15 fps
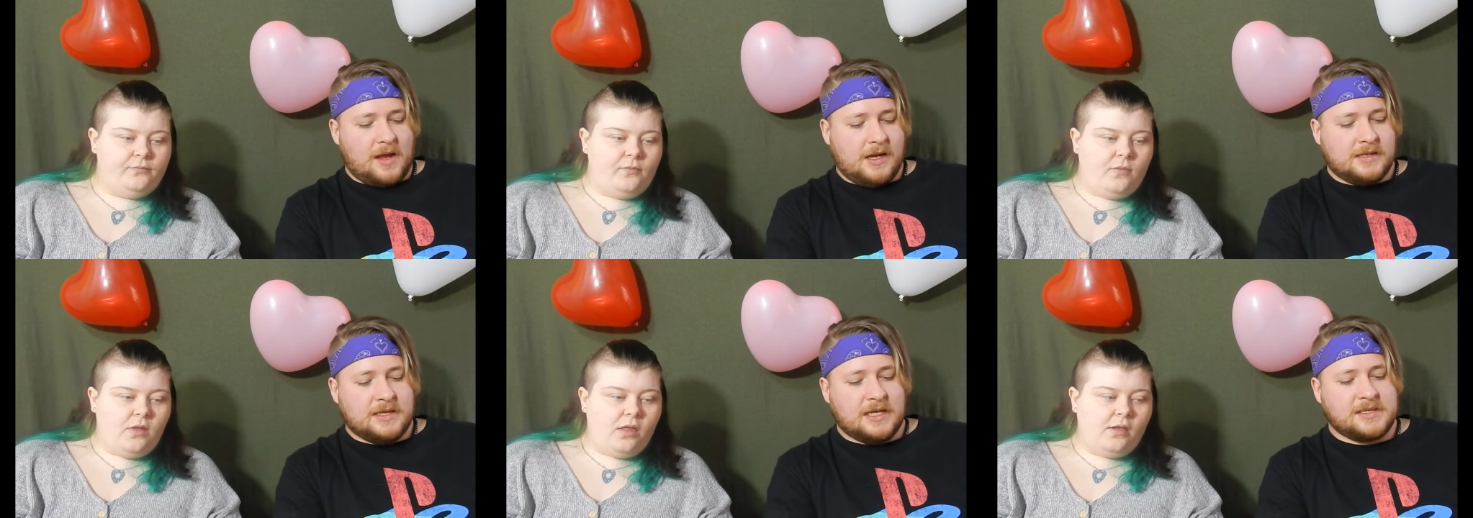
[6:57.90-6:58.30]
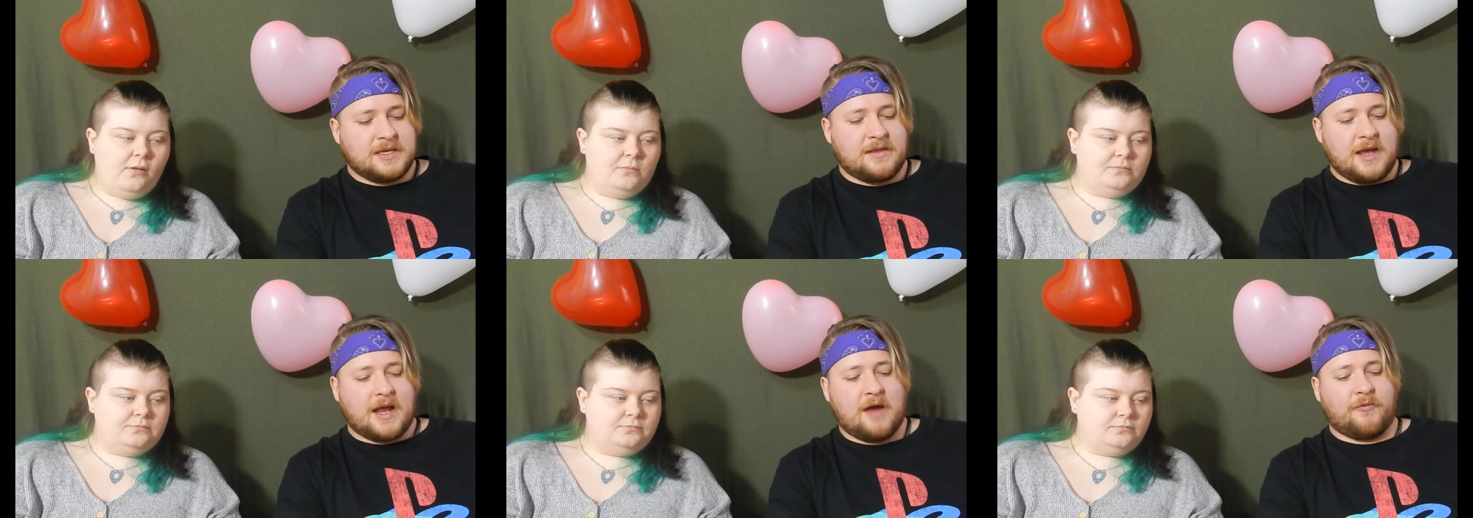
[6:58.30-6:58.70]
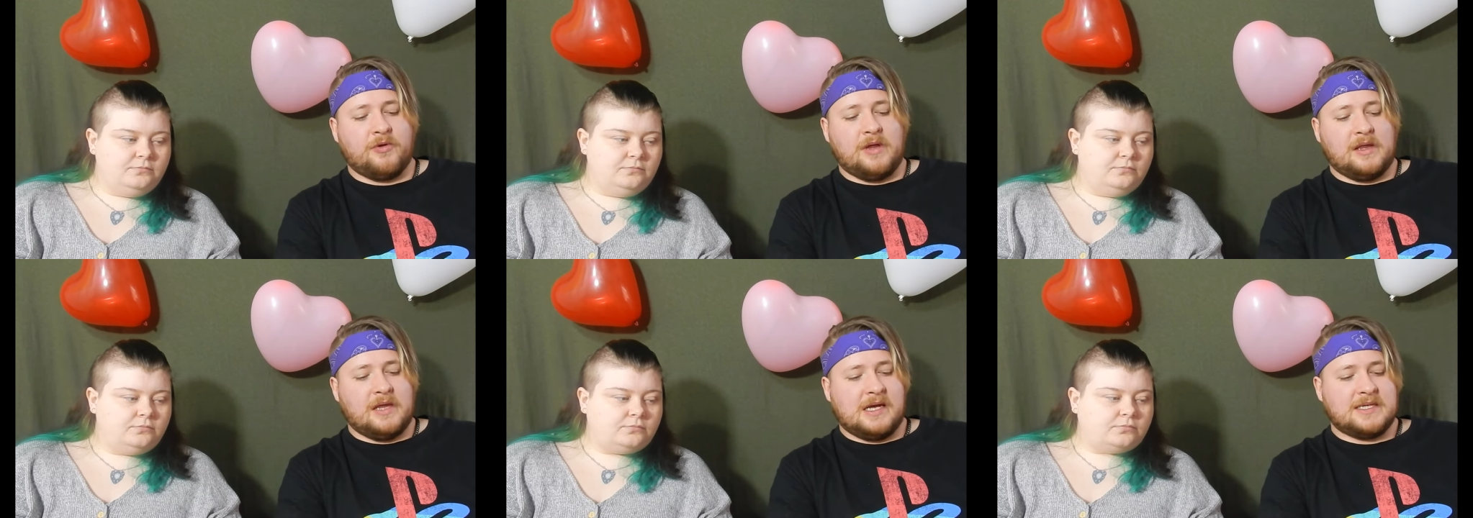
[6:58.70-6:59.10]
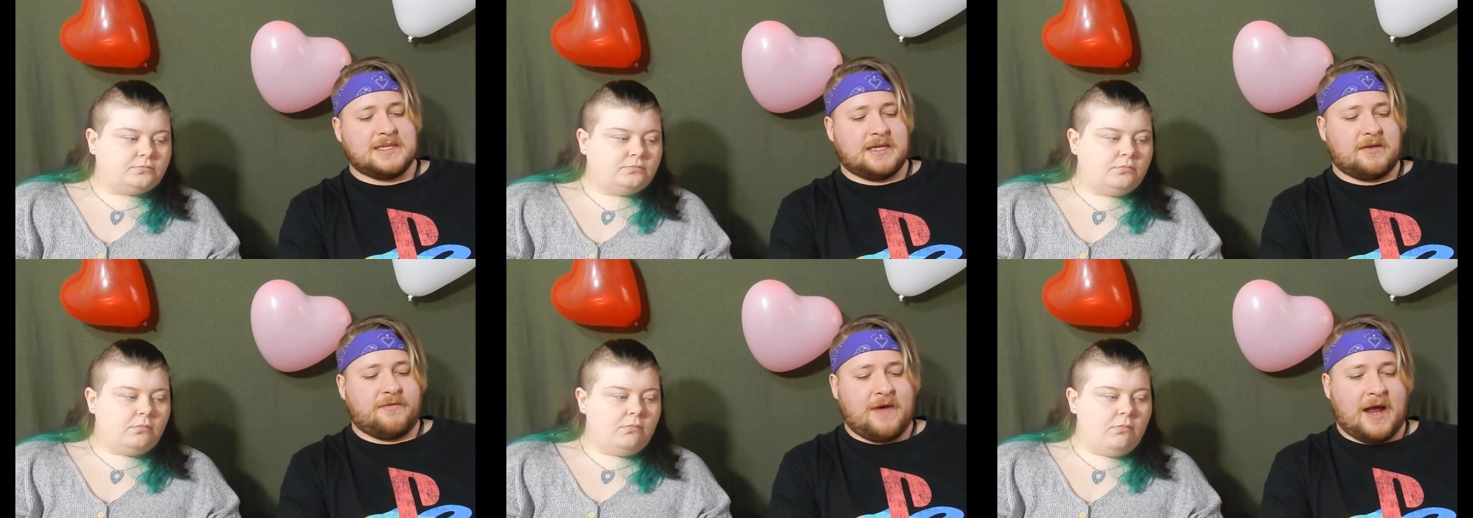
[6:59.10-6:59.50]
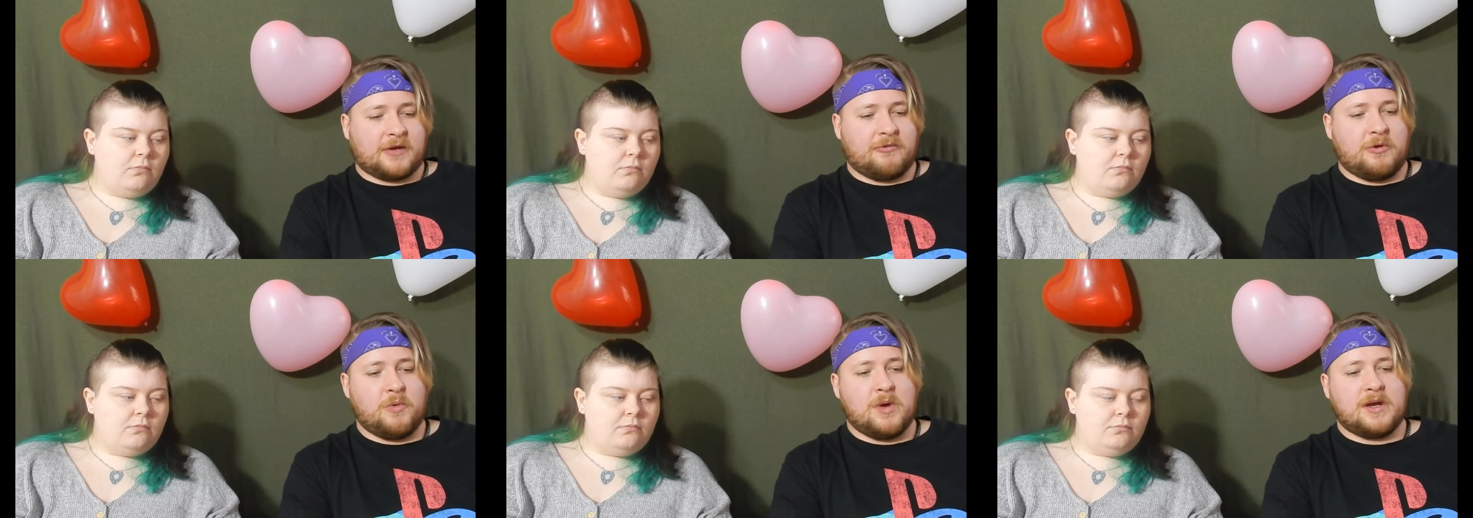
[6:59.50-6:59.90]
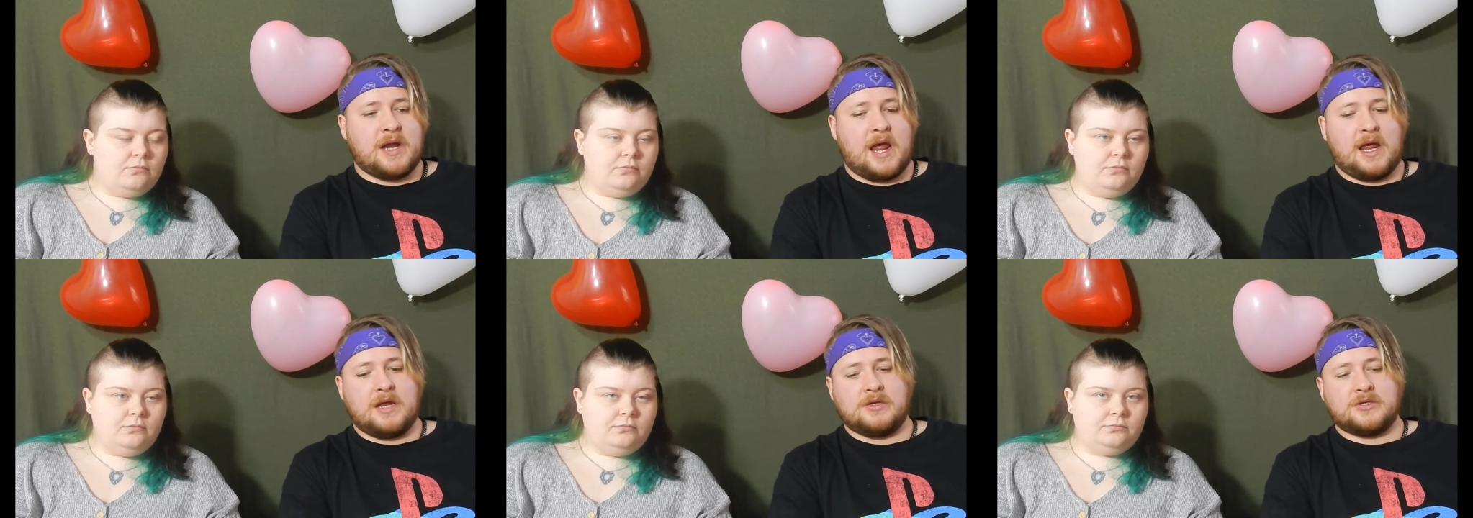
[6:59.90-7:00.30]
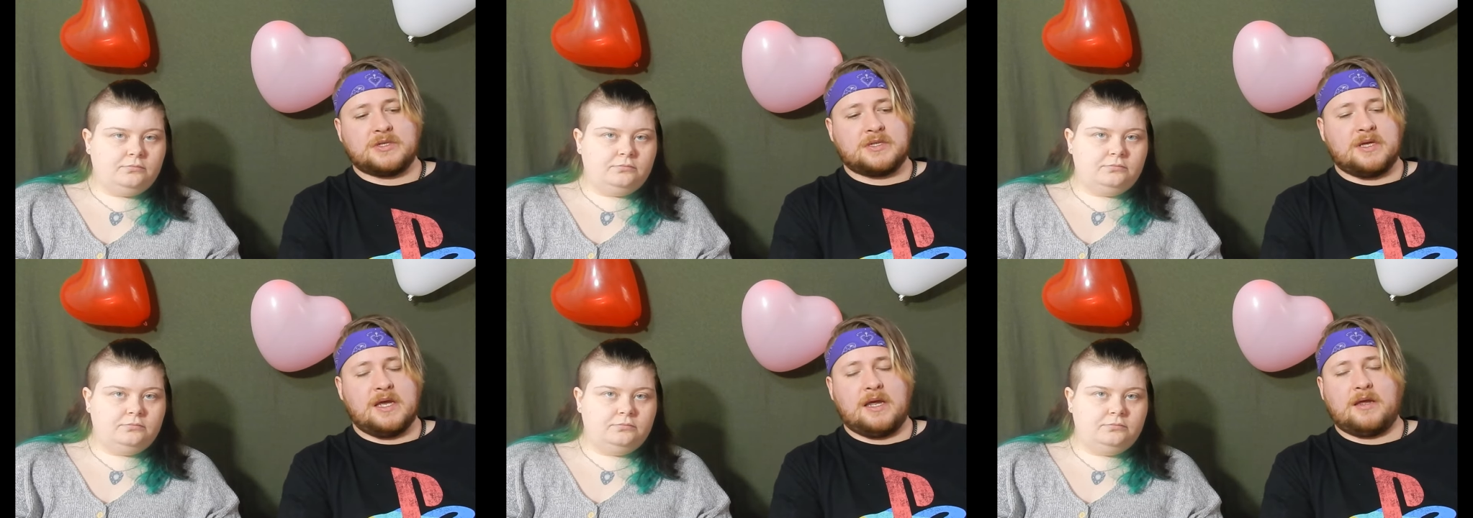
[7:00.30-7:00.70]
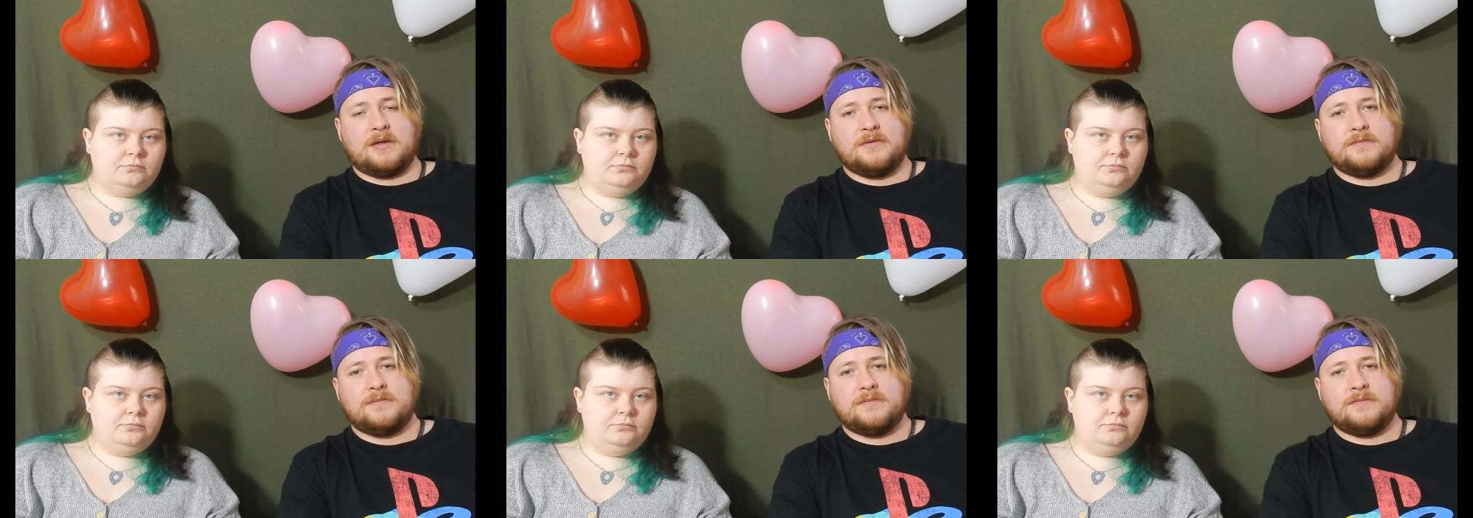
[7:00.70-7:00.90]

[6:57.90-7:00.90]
Speaker 1: it tastes like they got really lazy at the factory one day and just like